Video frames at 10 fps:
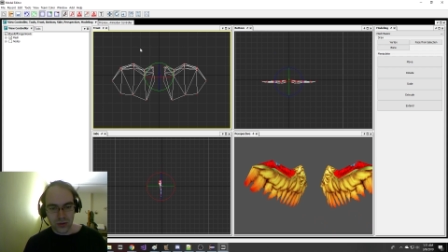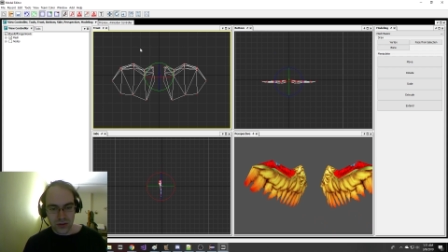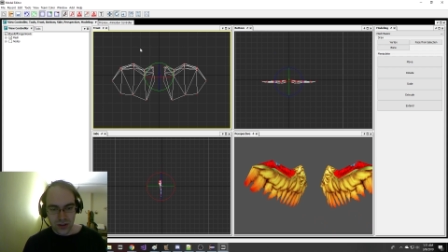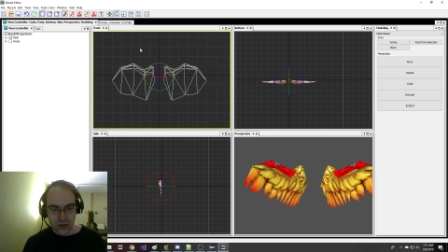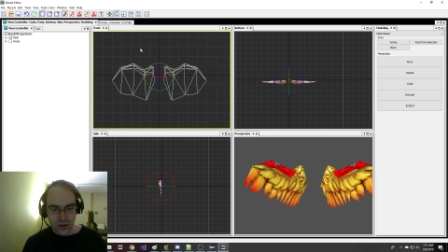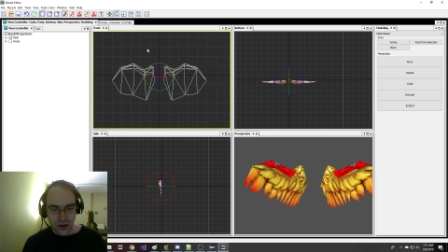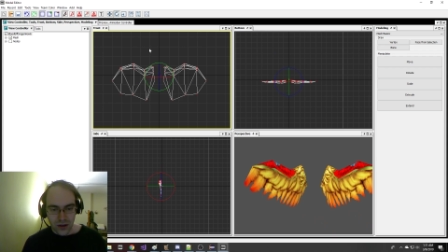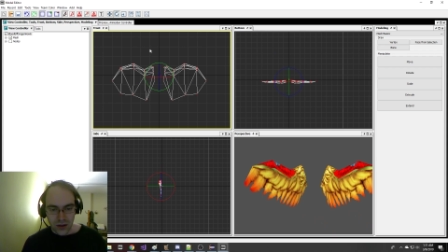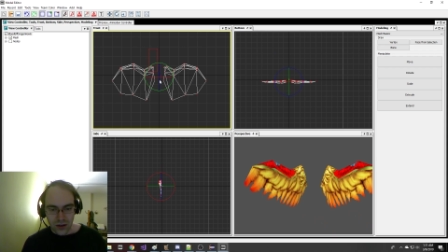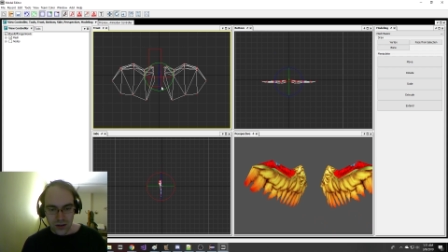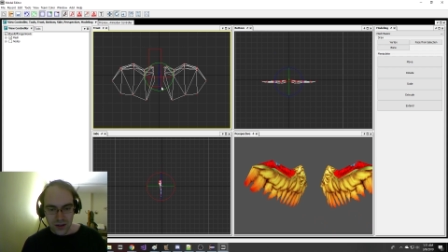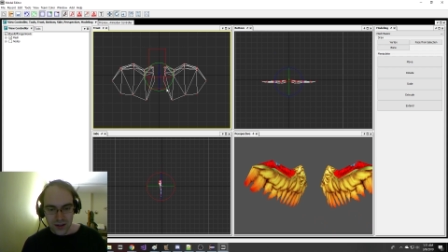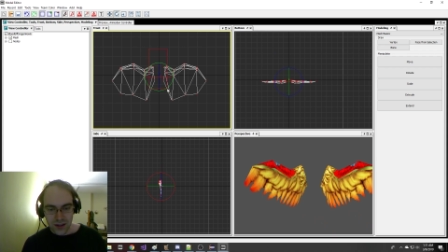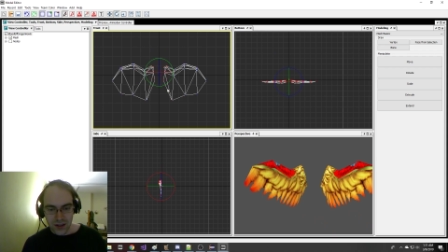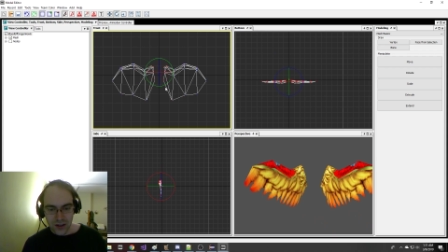So the
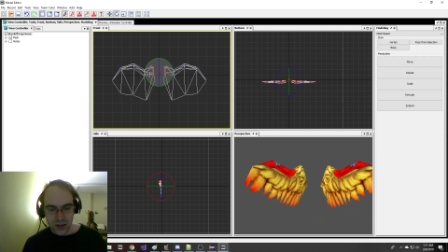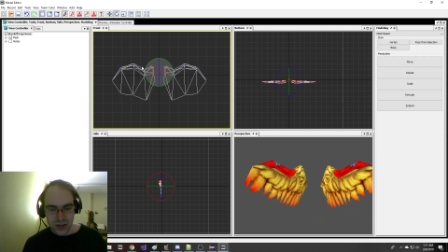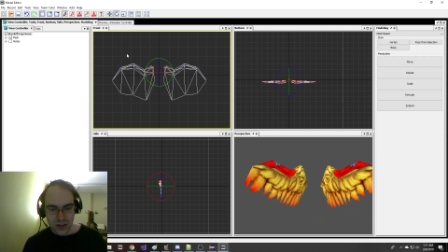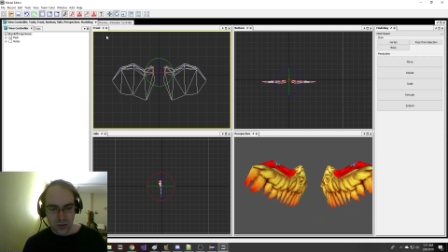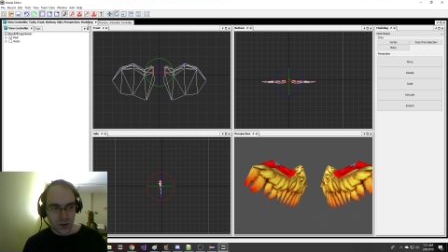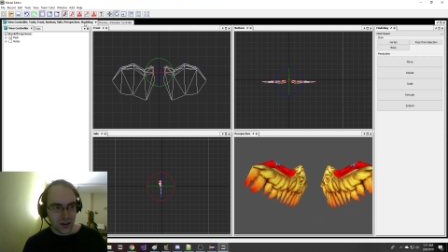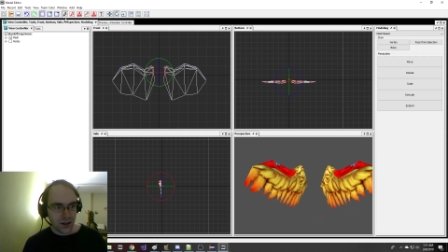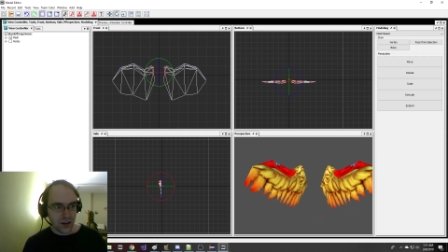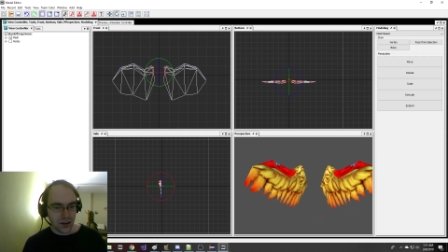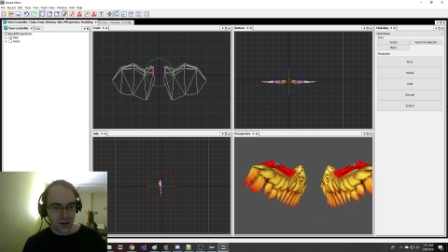key here is going to be